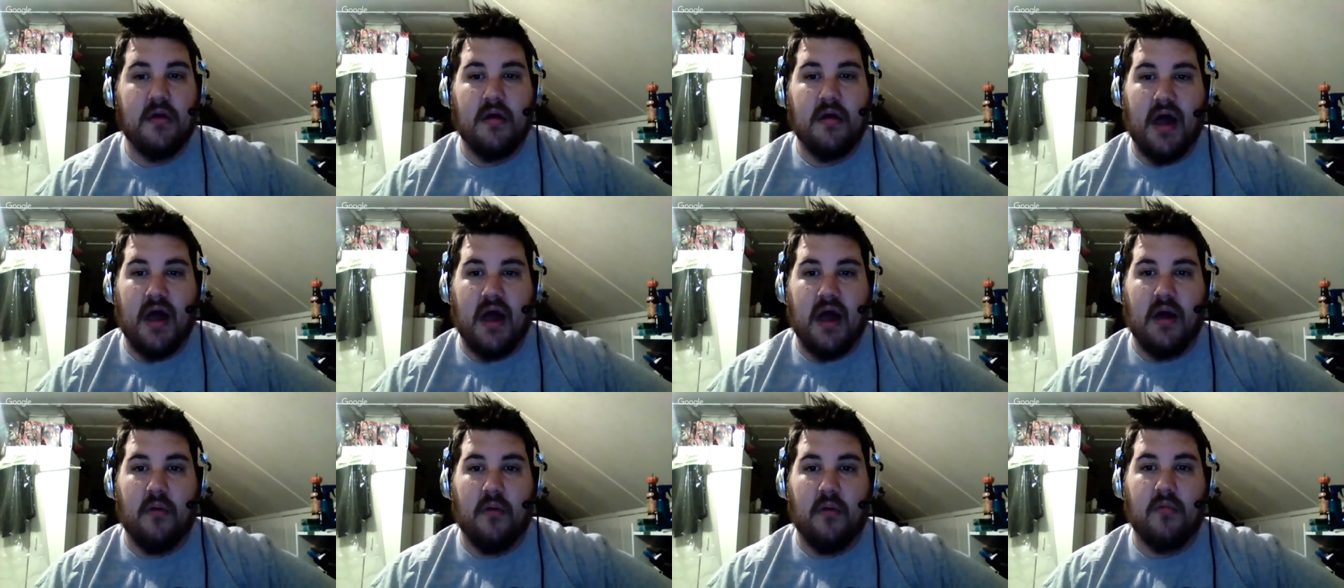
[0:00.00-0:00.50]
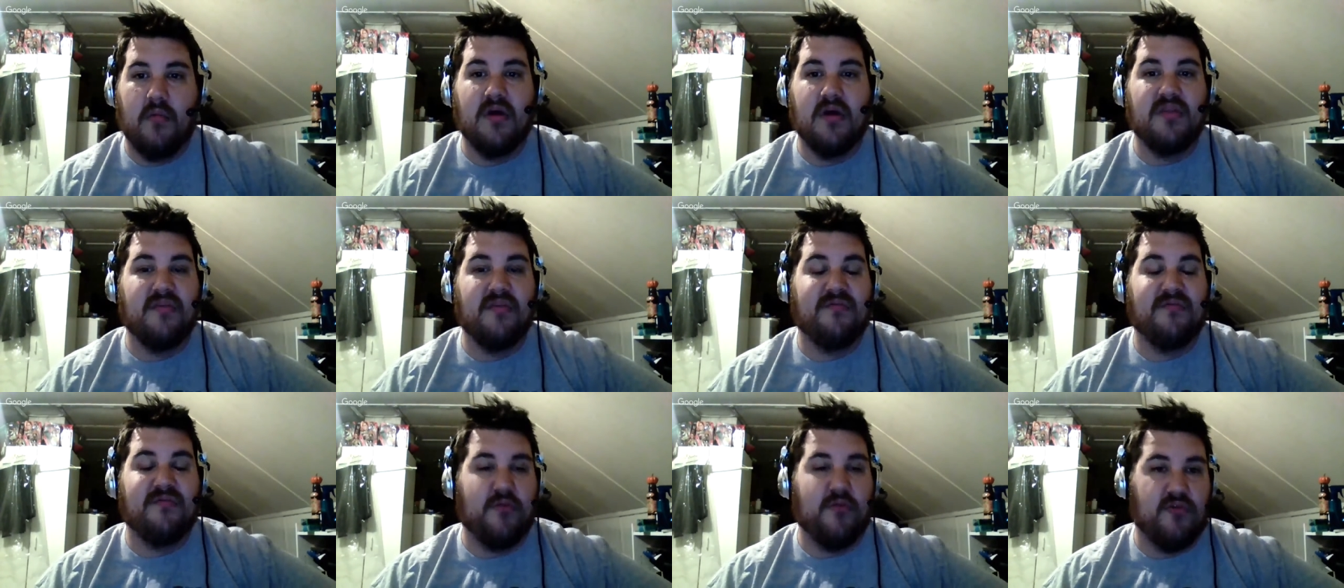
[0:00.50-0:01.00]
uh, one of
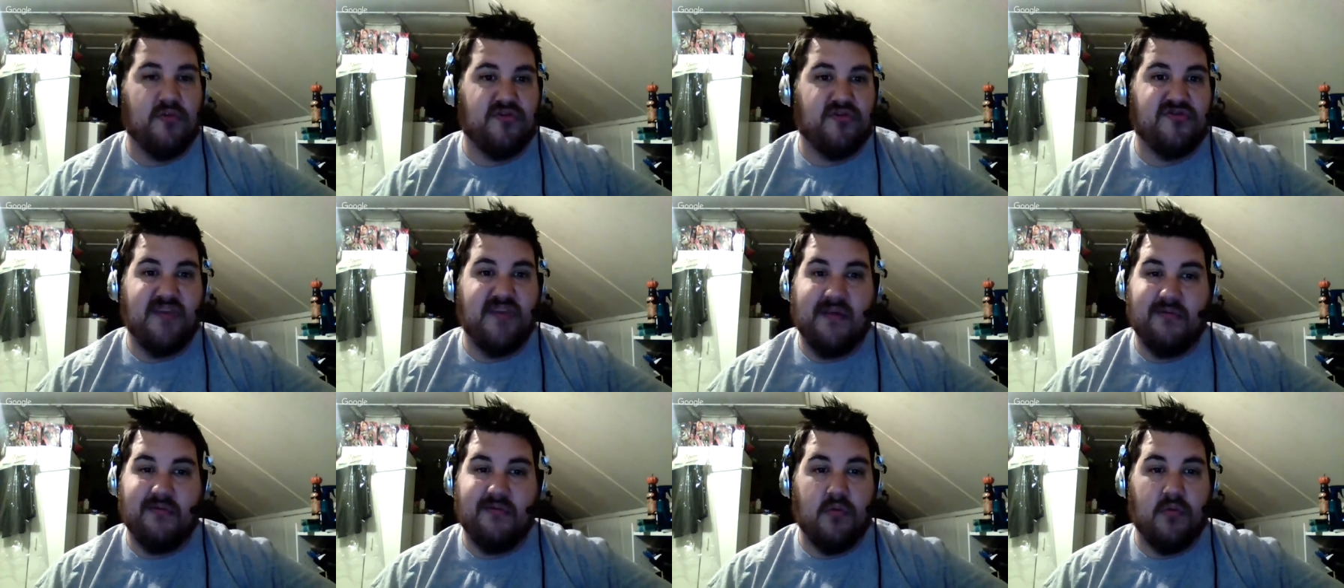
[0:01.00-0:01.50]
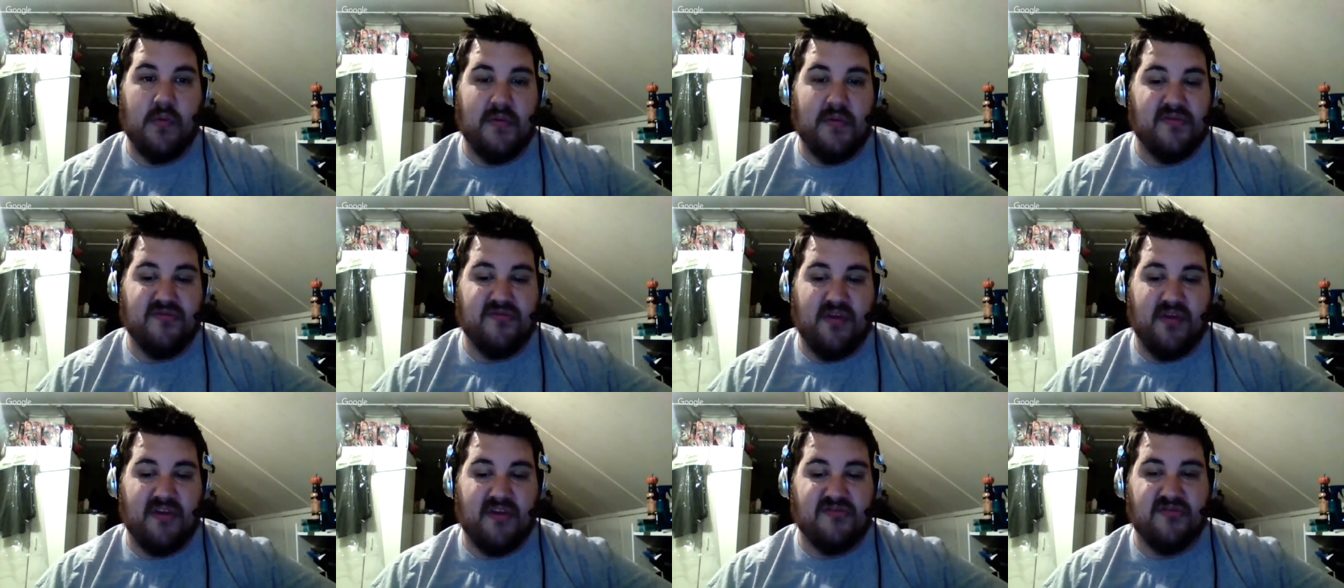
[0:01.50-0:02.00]
the first ever
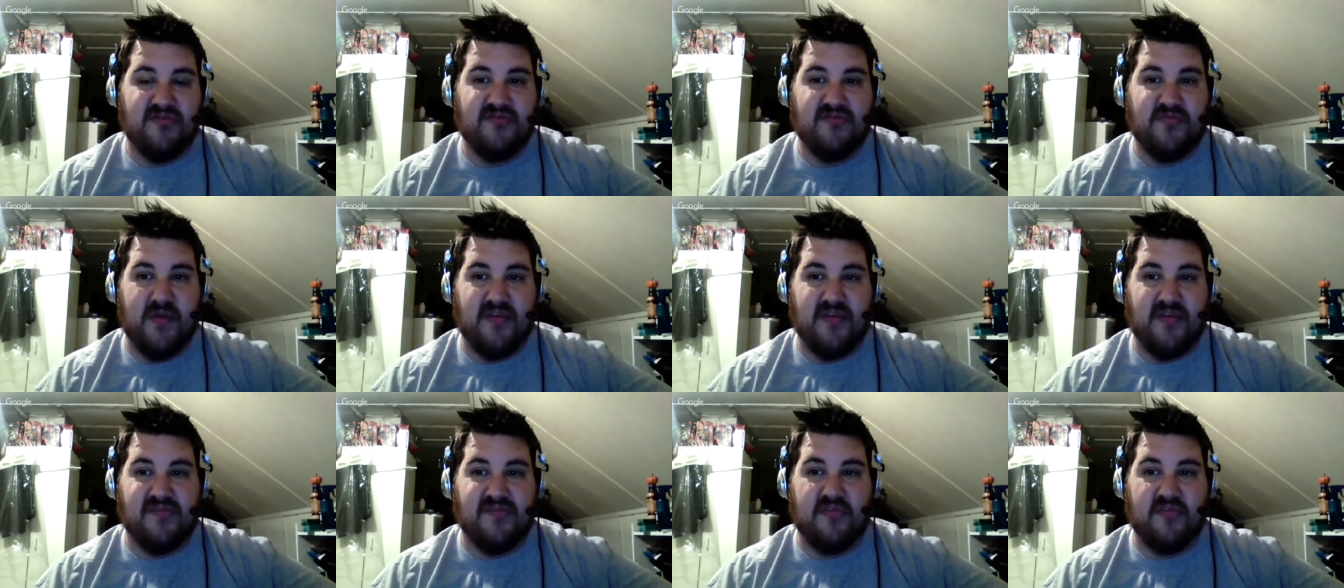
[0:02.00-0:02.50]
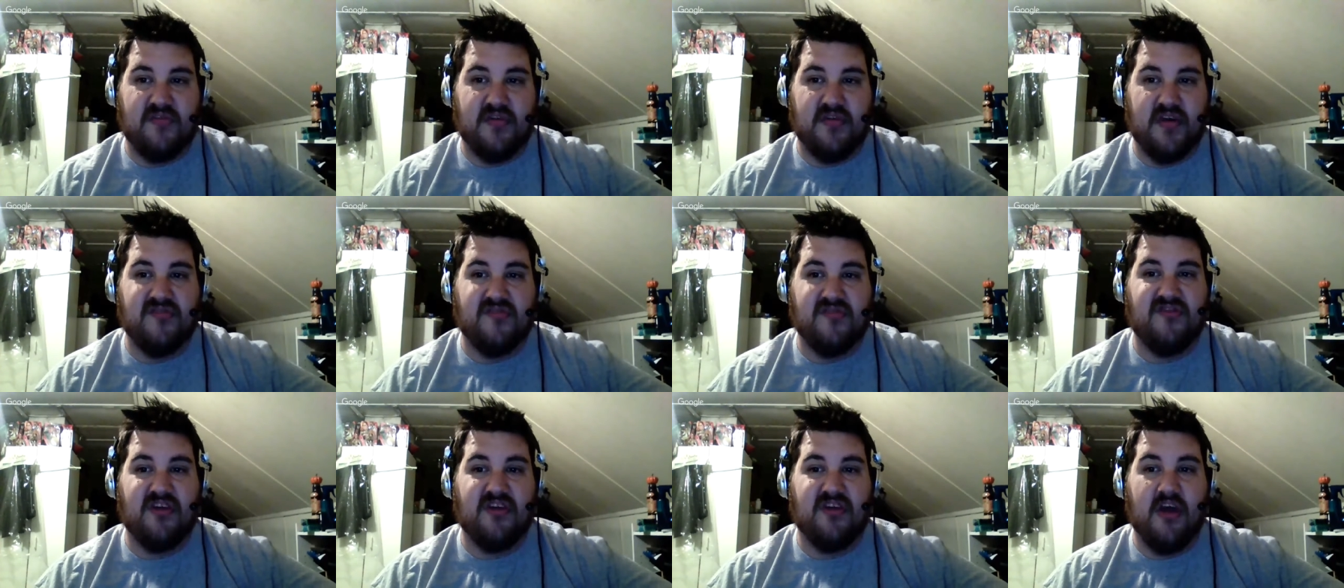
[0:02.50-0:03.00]
women's wrestlers, basically.
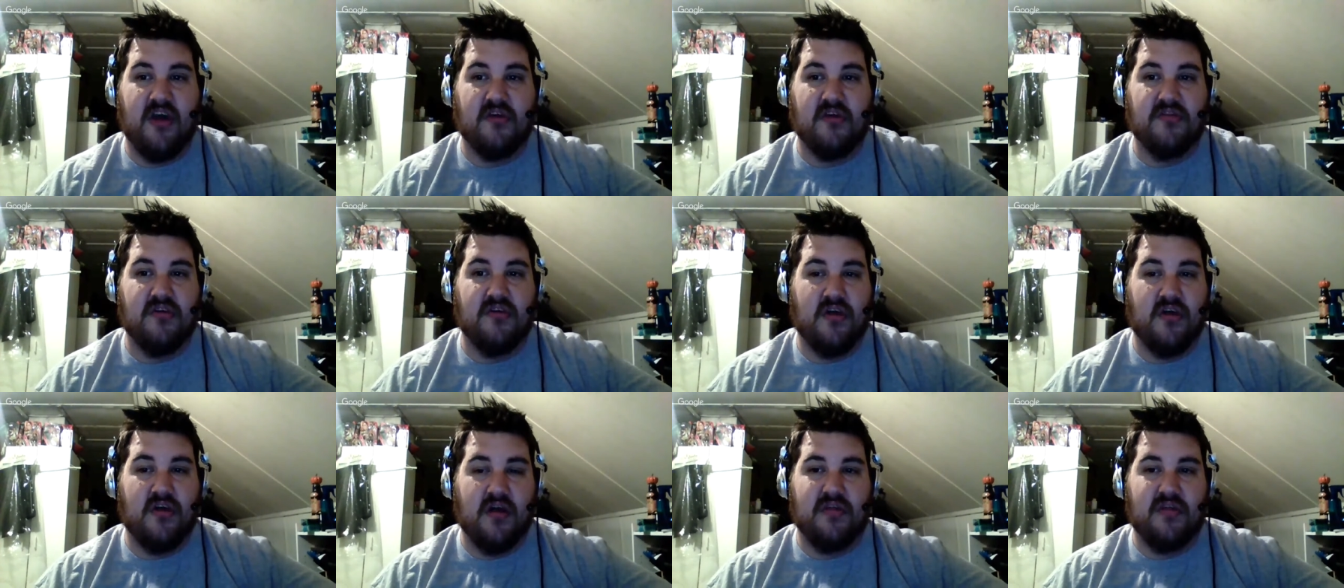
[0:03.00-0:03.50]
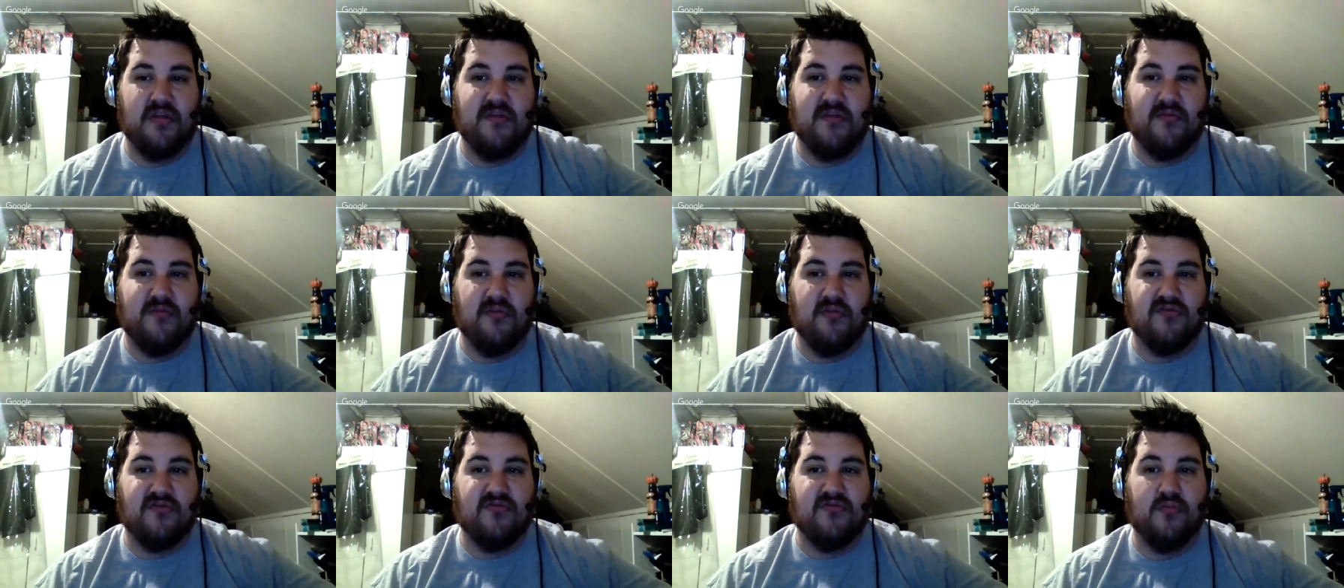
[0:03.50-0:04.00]
She held uh, the
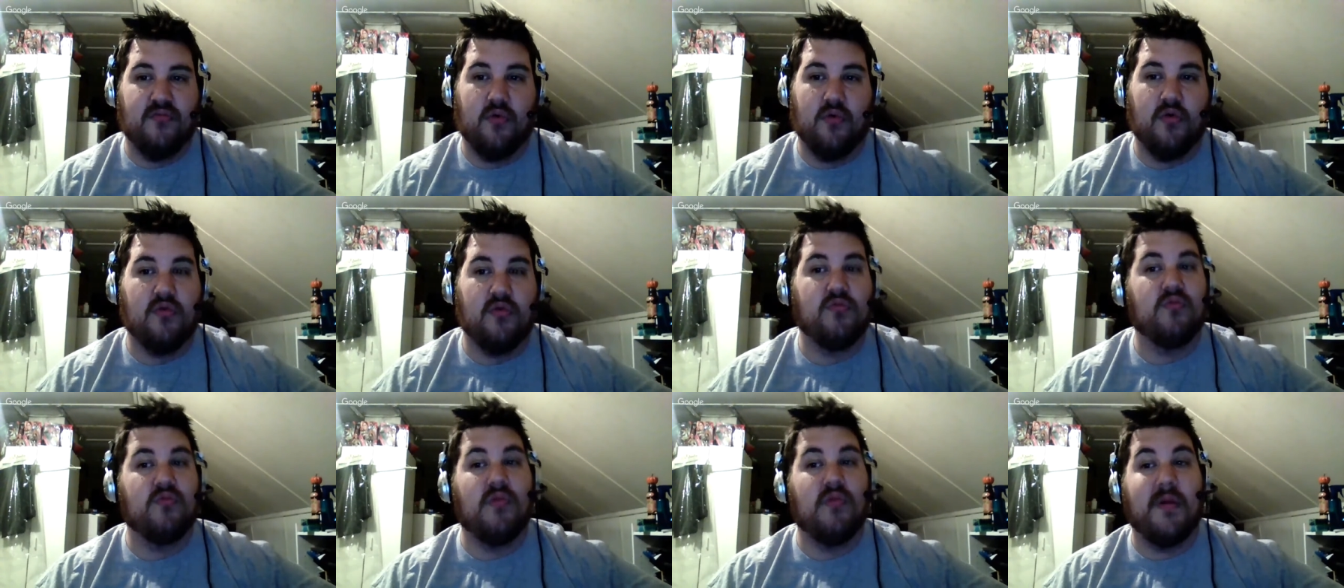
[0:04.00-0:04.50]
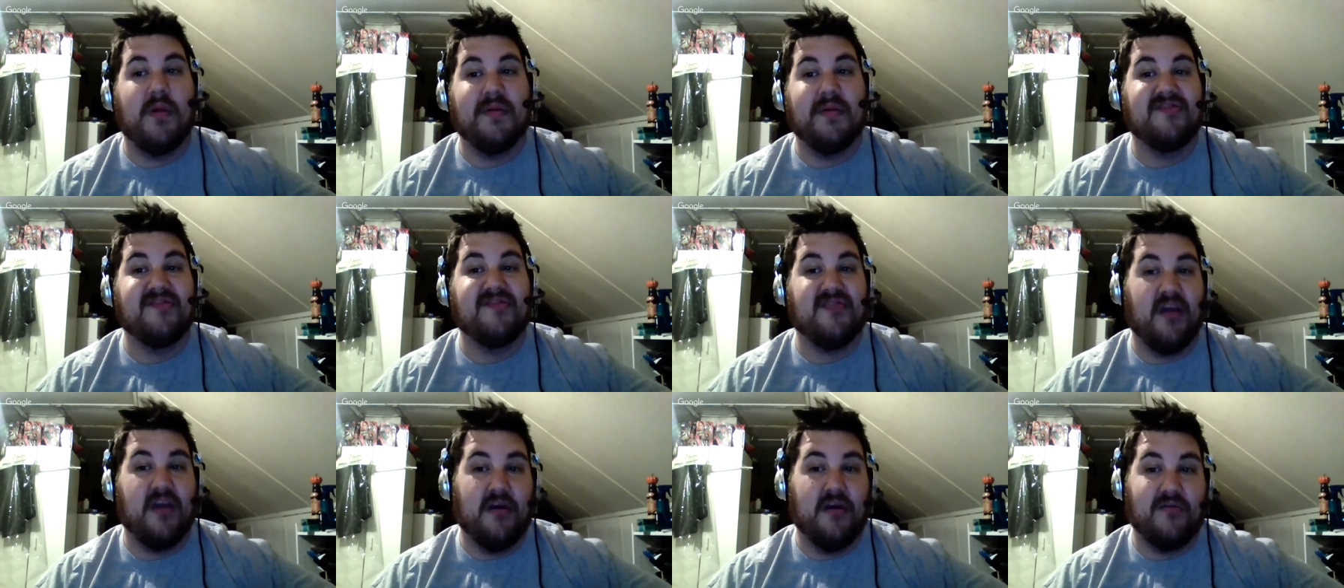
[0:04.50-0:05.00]
first world
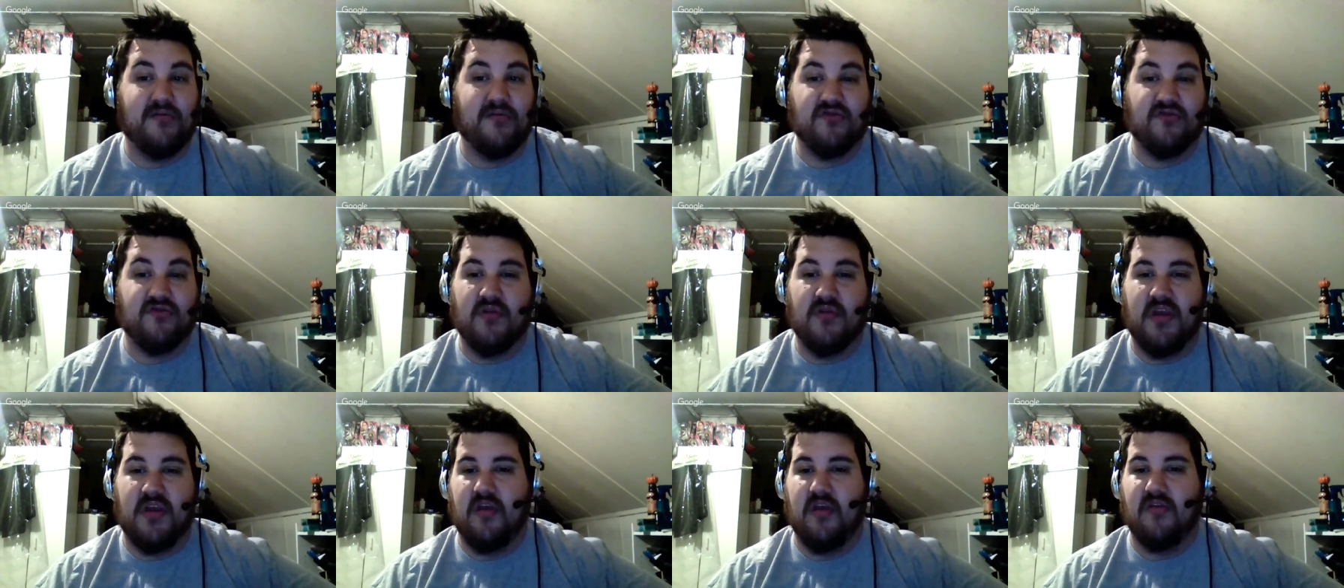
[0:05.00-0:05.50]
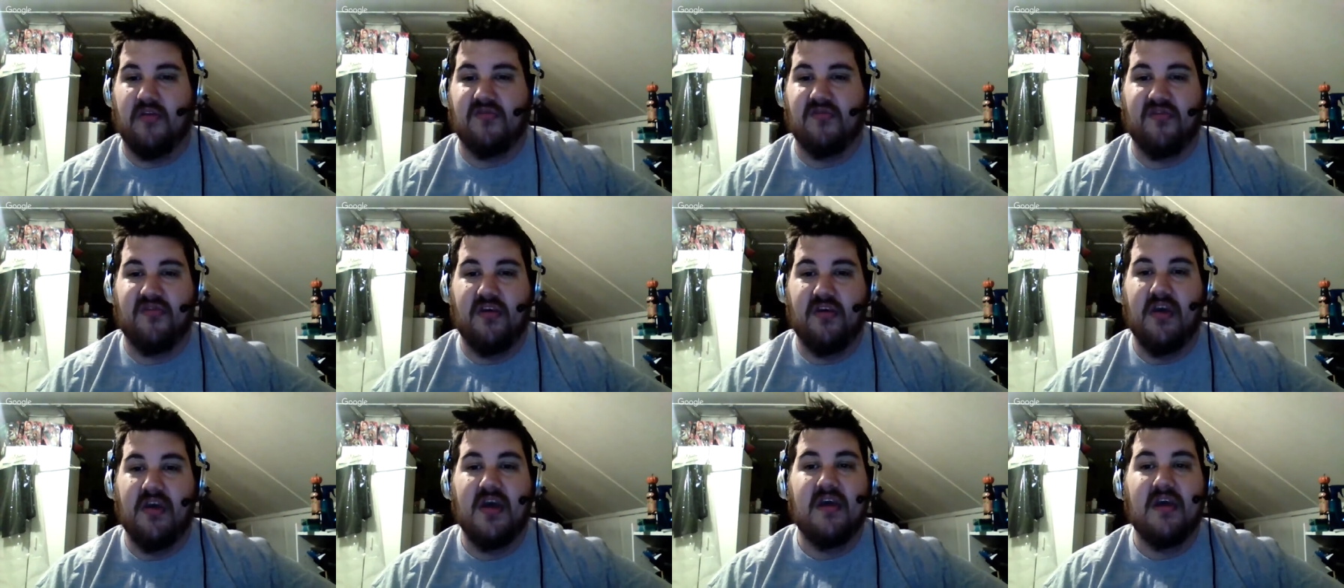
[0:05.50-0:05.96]
women's title for 20 years.